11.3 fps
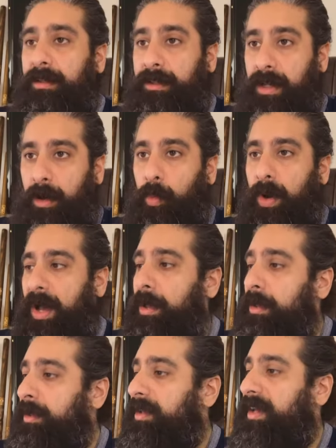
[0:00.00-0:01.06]

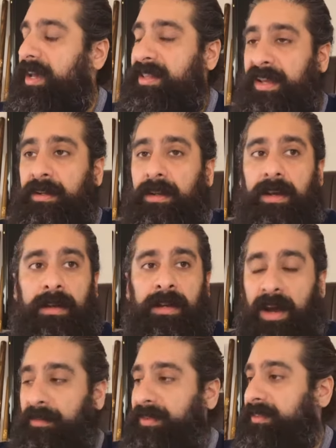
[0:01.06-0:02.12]
Yahuwah, and then
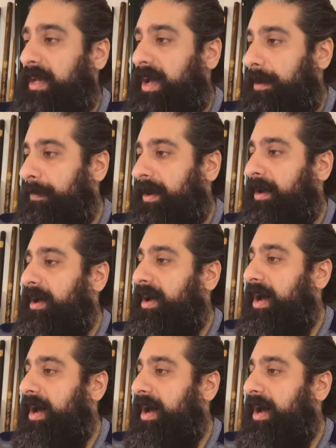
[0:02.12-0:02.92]
love is Ahabah.